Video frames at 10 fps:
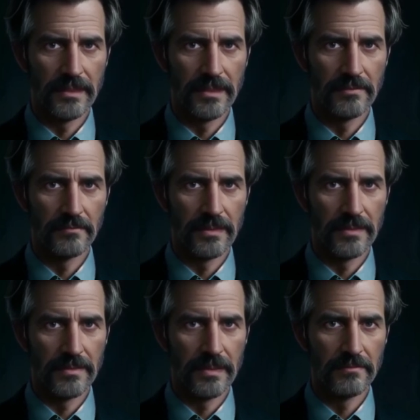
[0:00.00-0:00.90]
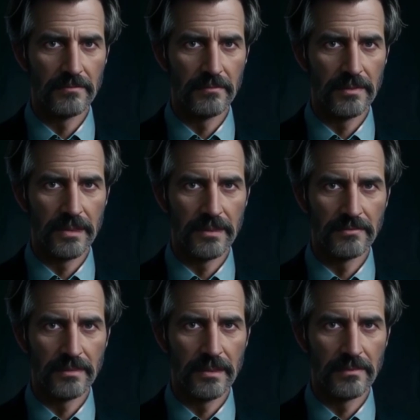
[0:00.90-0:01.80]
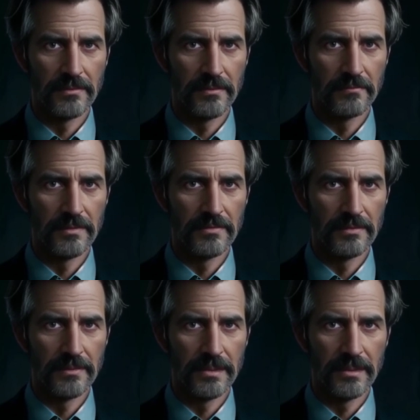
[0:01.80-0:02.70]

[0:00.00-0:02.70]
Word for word: and create luxury lifestyles in the present,